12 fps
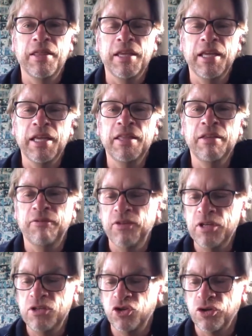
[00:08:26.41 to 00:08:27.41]
In the
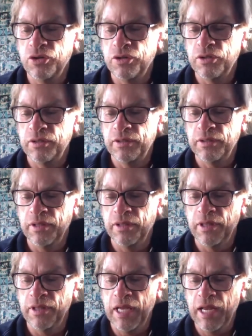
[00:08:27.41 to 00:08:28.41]
feature,
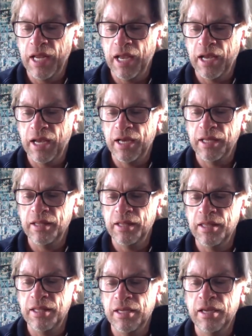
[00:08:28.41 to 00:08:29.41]
they
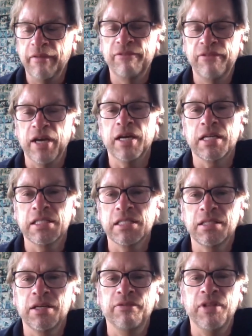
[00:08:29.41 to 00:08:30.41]
had the
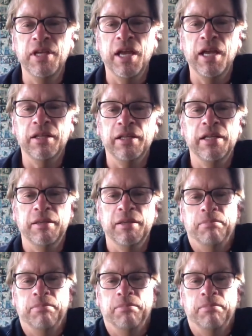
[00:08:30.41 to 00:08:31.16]
effect of the alien that